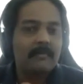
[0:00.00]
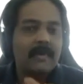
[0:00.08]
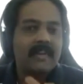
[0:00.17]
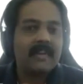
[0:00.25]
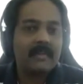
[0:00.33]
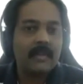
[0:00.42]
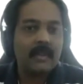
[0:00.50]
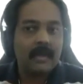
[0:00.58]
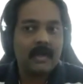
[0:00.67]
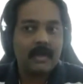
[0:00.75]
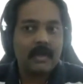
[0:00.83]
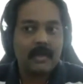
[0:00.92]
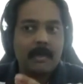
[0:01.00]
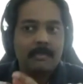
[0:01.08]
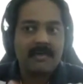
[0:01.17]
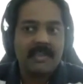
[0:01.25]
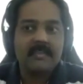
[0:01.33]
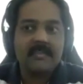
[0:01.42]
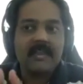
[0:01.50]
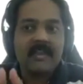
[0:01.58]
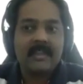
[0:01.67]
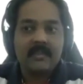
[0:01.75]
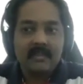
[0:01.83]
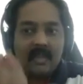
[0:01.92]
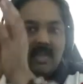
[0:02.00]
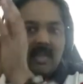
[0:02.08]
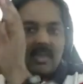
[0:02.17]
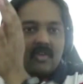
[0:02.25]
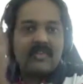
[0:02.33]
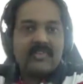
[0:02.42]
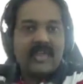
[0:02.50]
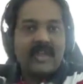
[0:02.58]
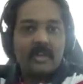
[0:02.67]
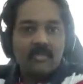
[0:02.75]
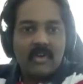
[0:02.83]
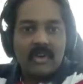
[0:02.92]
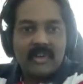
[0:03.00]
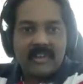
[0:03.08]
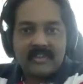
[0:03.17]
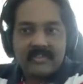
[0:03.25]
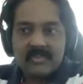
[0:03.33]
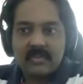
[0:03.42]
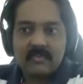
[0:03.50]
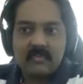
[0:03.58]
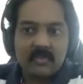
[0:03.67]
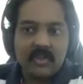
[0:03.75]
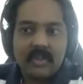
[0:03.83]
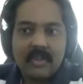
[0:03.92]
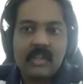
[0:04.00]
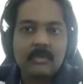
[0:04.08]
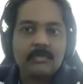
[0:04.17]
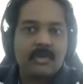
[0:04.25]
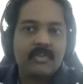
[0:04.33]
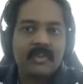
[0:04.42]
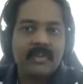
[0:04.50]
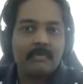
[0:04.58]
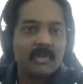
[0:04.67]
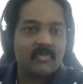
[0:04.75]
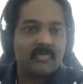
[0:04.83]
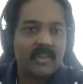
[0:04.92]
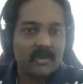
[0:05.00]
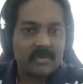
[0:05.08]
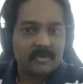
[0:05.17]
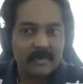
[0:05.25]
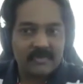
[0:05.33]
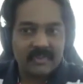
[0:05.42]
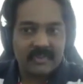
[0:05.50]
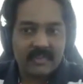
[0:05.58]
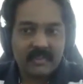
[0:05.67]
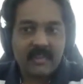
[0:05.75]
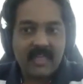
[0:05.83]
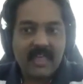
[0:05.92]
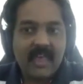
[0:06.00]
metal application running with that of a Linux in terms of the number of requests per second.